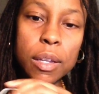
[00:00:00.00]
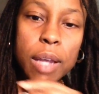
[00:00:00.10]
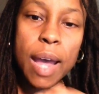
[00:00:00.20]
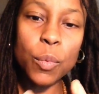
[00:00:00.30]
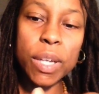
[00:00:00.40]

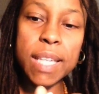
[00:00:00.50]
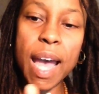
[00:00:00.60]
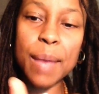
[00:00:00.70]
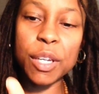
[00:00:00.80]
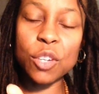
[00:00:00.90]
at one
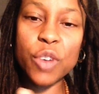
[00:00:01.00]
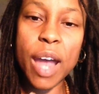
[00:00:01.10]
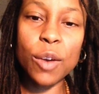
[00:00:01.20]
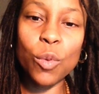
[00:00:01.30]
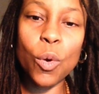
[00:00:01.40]
time. You can
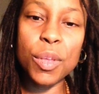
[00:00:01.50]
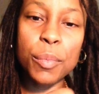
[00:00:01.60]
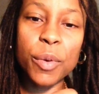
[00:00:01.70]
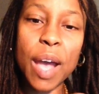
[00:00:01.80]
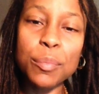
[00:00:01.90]
try to roll them
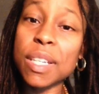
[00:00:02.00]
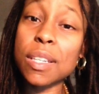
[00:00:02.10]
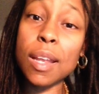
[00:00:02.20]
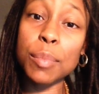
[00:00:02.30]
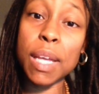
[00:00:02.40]
around, but it's
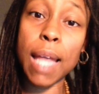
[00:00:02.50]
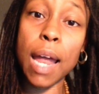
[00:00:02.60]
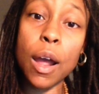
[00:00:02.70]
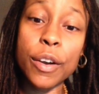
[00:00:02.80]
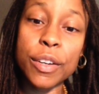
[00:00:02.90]
going to be a
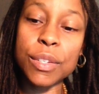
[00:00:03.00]
lot harder.